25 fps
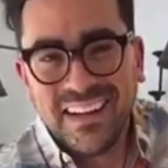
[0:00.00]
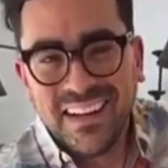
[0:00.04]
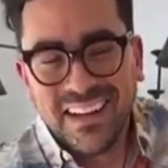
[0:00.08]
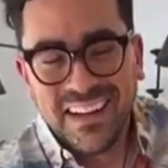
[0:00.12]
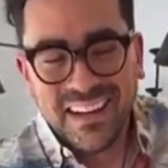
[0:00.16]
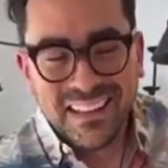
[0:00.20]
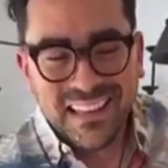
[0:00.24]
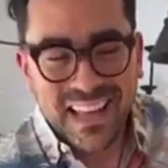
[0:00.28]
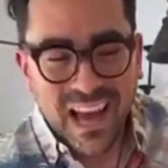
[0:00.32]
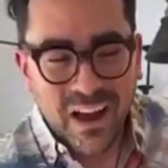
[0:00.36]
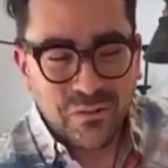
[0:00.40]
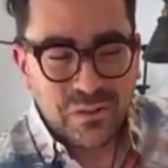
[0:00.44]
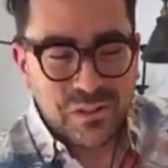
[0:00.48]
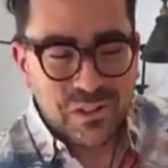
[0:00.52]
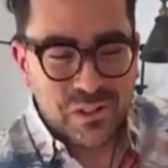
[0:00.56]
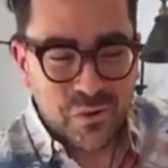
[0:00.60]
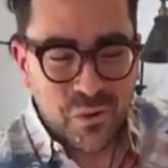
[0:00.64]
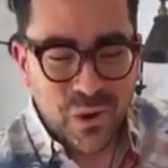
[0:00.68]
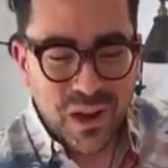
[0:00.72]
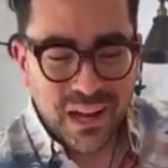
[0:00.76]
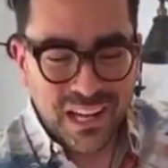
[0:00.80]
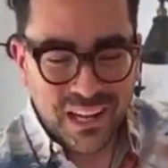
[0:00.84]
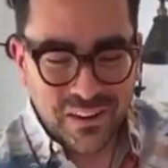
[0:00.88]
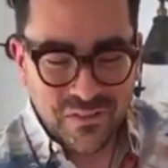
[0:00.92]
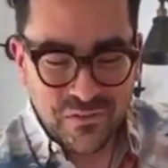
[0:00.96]
That was
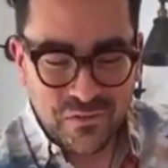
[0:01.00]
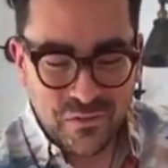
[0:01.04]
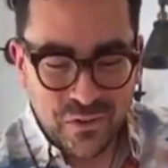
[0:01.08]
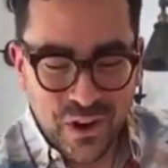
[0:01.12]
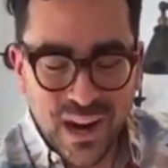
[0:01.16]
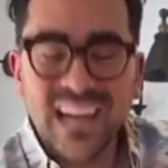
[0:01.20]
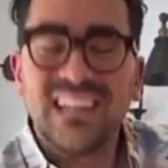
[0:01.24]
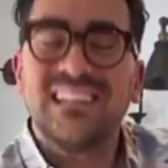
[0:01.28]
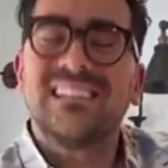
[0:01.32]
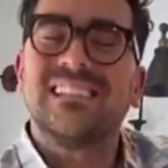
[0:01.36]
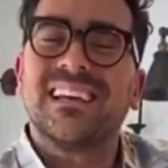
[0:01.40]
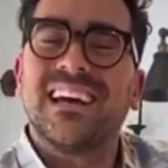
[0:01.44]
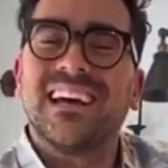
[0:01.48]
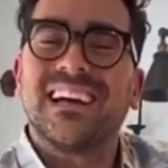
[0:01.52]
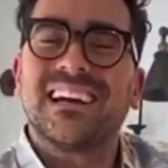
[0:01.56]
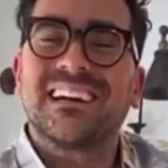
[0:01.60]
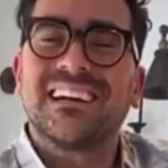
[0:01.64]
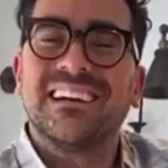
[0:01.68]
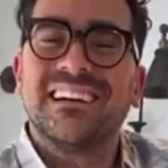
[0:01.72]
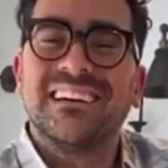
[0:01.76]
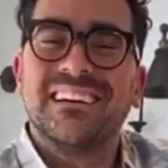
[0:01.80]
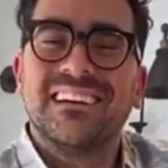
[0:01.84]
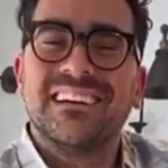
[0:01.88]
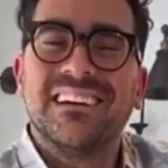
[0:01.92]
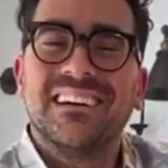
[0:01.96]
quick and frantic.
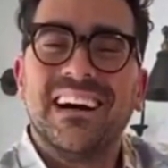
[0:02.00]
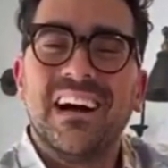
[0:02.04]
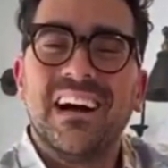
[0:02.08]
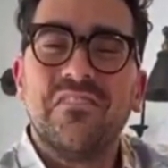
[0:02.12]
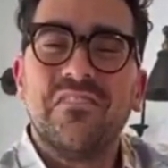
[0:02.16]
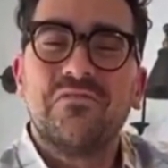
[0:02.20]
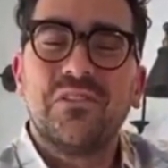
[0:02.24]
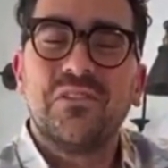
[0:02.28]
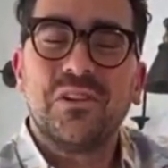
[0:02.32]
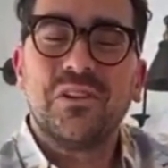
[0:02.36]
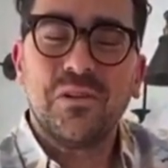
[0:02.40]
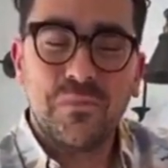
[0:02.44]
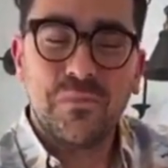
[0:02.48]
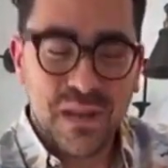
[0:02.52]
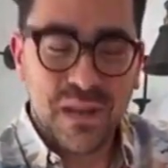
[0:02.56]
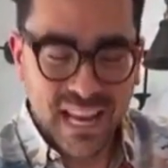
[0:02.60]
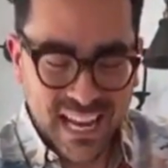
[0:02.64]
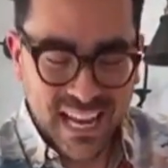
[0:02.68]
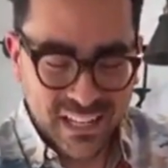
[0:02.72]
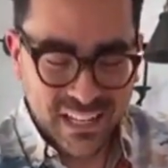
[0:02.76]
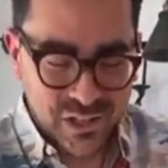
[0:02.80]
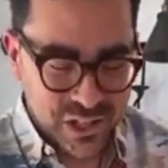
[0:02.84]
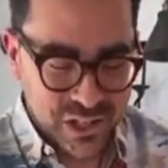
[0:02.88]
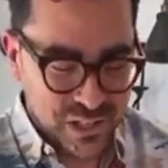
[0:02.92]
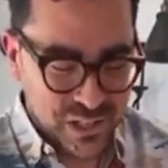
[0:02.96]
I feel a bit
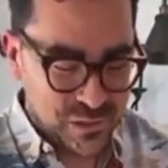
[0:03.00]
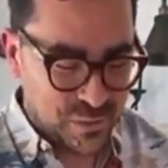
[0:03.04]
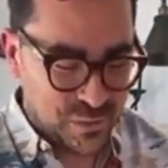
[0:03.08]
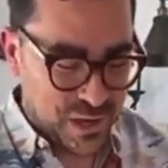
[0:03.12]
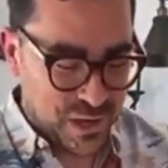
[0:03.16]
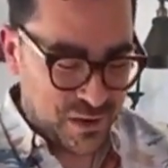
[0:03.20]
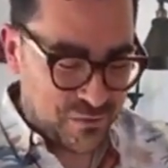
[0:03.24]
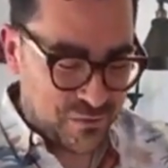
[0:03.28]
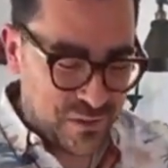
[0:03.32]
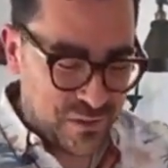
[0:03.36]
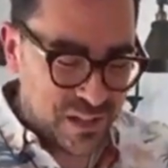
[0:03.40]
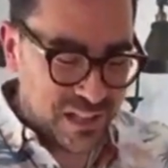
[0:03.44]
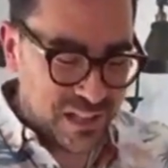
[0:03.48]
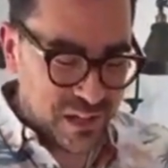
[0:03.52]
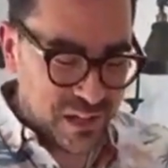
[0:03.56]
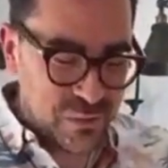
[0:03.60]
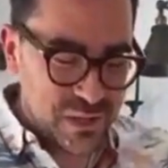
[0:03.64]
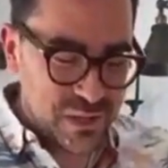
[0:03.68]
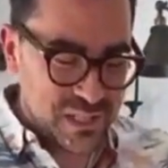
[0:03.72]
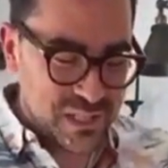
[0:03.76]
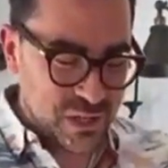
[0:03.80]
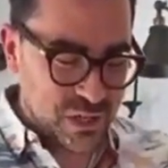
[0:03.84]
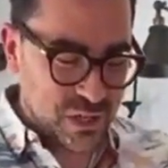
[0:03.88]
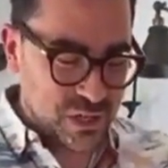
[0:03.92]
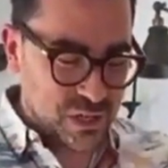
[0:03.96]
anxious, but I feel like we
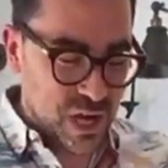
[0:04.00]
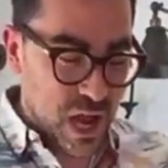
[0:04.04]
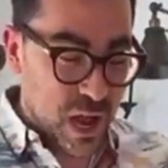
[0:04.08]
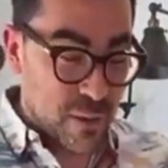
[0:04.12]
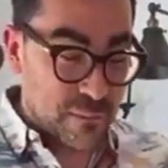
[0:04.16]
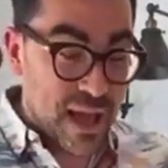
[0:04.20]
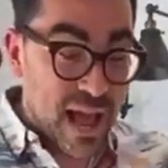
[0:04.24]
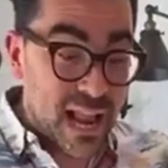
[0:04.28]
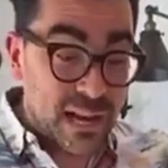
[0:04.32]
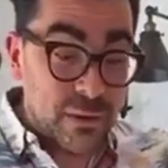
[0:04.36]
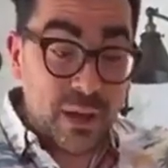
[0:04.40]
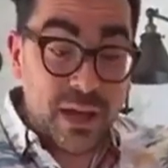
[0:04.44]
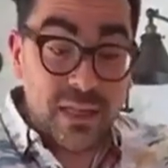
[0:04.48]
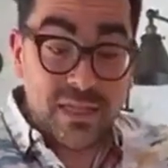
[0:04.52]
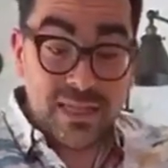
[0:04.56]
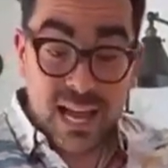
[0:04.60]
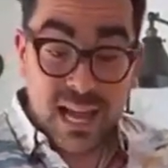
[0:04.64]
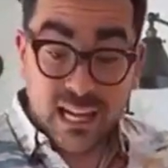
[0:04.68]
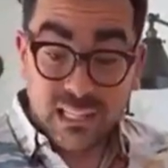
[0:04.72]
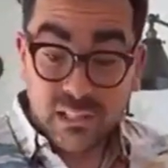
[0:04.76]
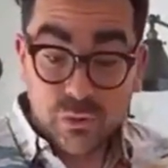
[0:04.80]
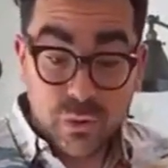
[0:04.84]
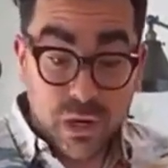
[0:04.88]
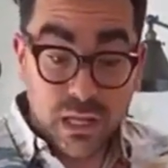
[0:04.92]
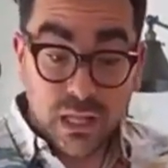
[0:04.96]
did a good job. Anyway,
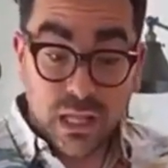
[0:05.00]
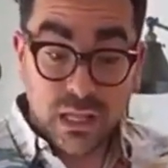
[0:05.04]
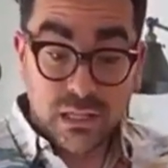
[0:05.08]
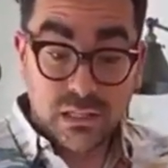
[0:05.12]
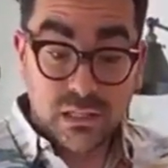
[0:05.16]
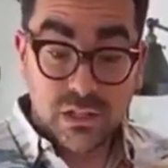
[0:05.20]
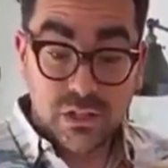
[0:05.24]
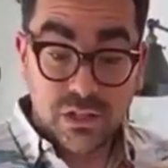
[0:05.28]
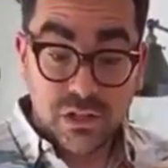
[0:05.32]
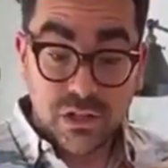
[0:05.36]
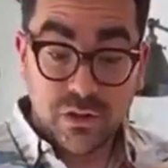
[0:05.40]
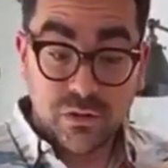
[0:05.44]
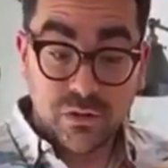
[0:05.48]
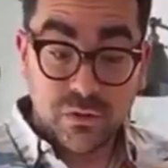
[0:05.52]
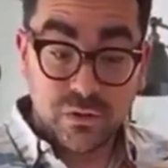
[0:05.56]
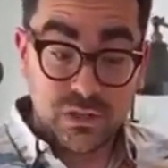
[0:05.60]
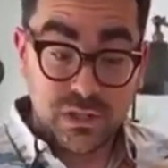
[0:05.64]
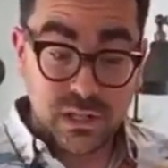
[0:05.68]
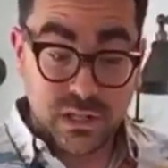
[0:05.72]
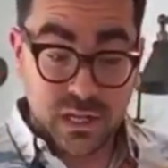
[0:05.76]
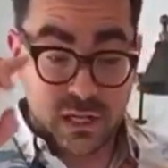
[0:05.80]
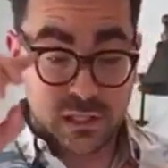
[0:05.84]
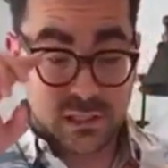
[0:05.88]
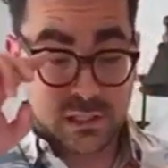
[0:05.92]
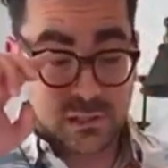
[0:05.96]
that's what I like to do to
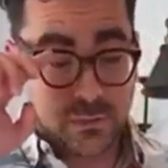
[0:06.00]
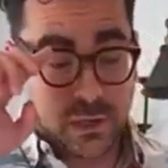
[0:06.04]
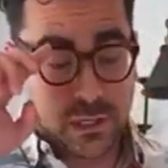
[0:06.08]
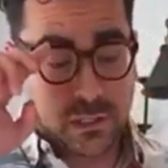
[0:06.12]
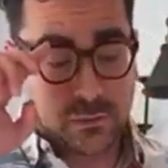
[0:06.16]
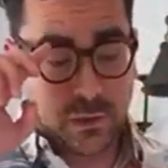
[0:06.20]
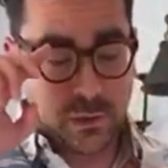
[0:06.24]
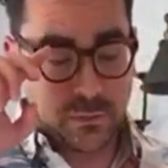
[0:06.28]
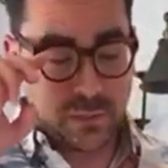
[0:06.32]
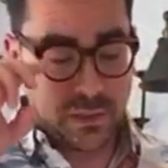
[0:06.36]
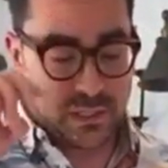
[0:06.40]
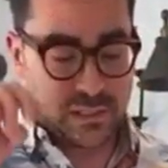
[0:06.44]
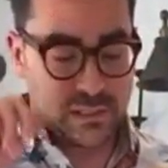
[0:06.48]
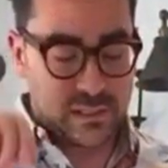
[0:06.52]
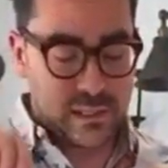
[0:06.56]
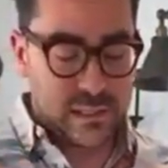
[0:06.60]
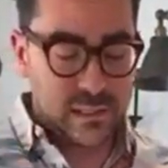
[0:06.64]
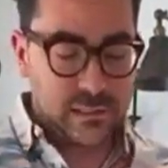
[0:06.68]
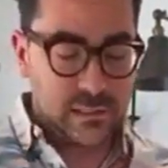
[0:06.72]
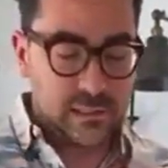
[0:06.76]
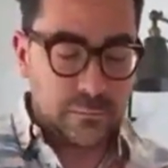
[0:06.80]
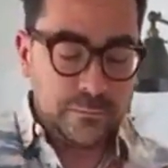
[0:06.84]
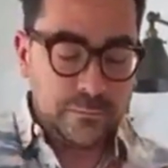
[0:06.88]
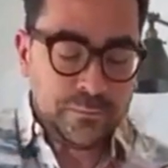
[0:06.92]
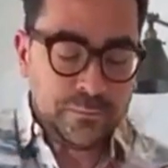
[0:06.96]
customize my
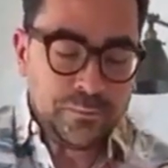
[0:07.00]
pizzas.